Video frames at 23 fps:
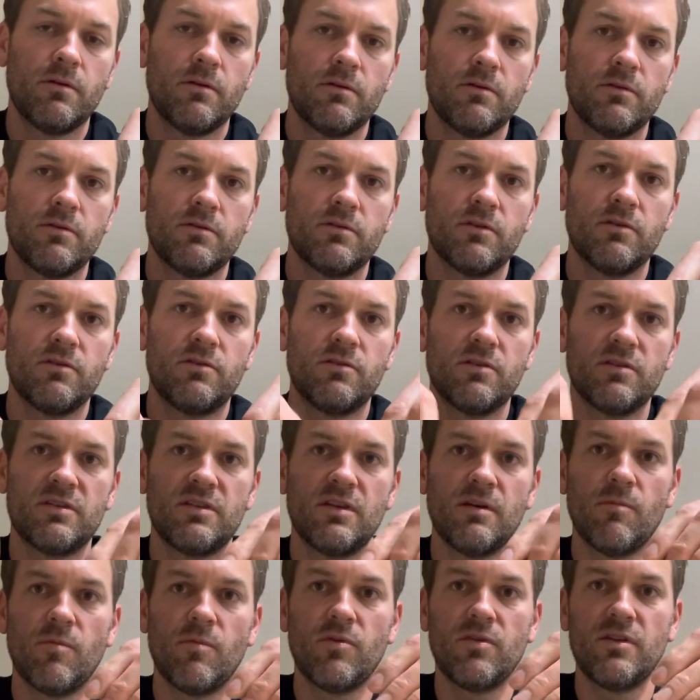So to
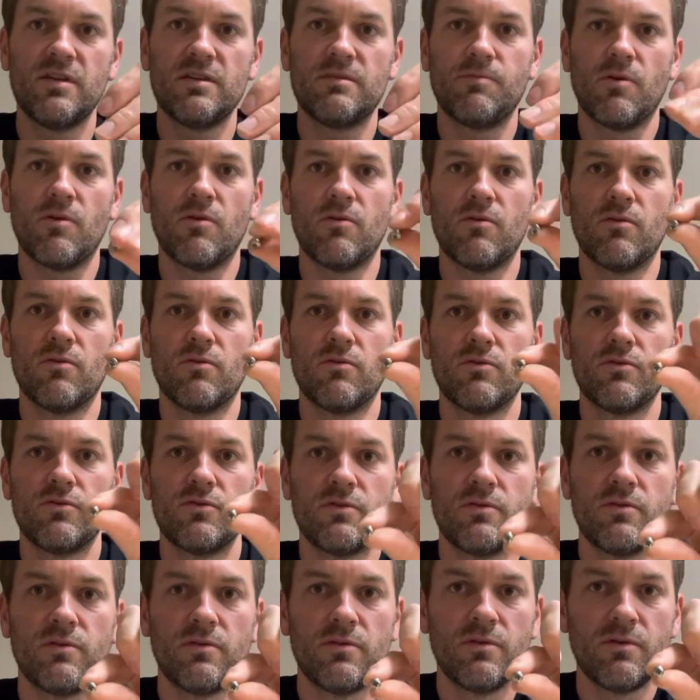assemble these poles,
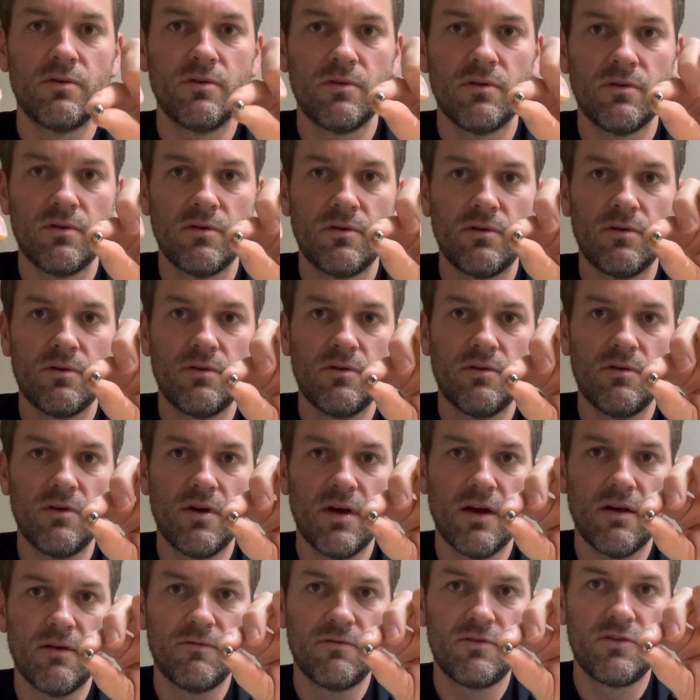you
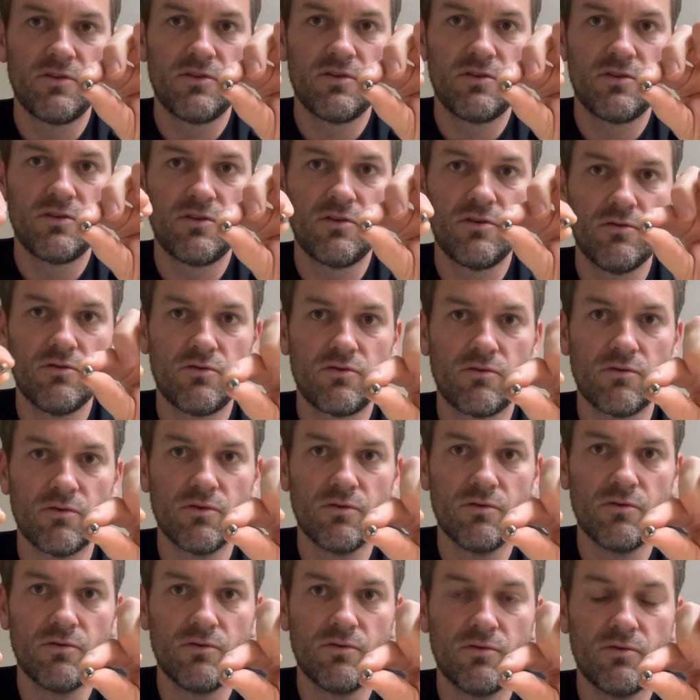have 2
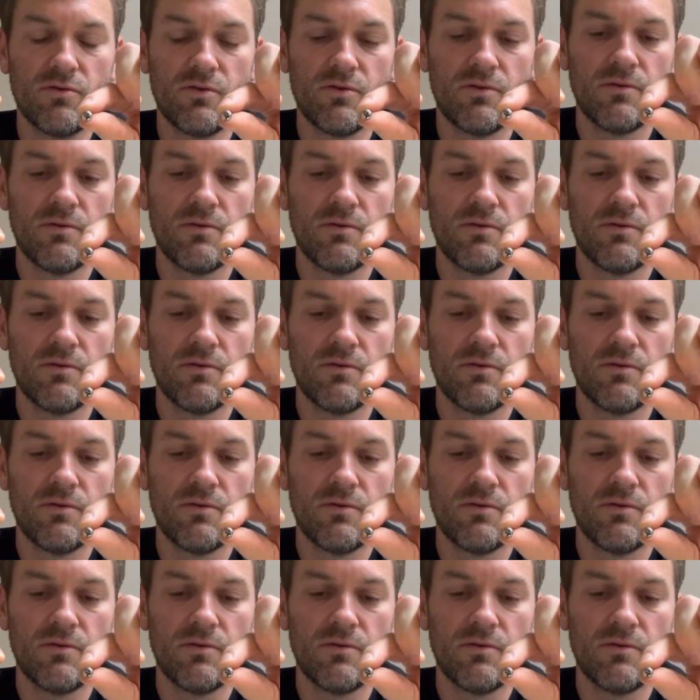screws.